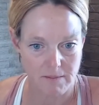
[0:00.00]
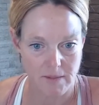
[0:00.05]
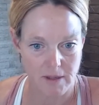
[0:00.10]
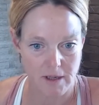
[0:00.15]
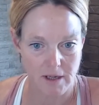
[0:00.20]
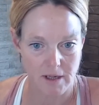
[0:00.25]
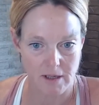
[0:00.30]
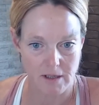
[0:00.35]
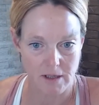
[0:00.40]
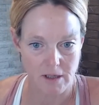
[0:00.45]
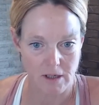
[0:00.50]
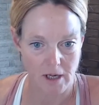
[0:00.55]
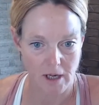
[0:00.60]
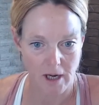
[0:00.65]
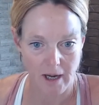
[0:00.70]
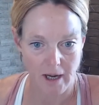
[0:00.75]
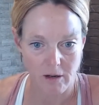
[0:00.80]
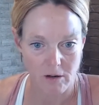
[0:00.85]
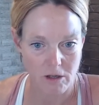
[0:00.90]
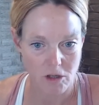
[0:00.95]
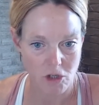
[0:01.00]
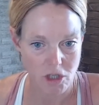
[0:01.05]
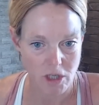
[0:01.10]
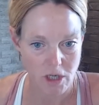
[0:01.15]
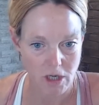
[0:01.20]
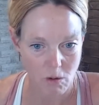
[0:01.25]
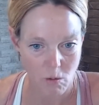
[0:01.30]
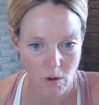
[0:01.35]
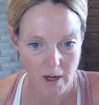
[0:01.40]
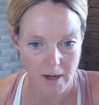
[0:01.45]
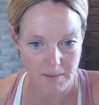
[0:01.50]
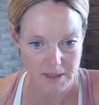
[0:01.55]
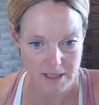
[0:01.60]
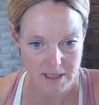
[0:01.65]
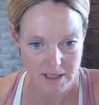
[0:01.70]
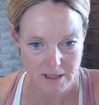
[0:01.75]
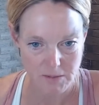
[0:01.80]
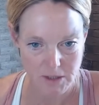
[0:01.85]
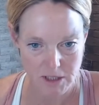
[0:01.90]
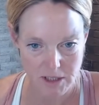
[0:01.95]
And they're like, I don't understand why my
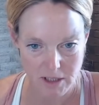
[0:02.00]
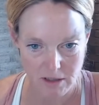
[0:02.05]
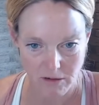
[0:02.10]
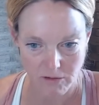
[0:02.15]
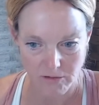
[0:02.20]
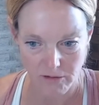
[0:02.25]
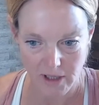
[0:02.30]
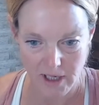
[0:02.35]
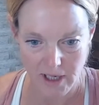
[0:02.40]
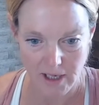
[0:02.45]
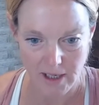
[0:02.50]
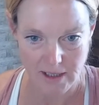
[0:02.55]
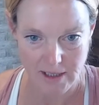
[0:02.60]
sleep is so fleeting.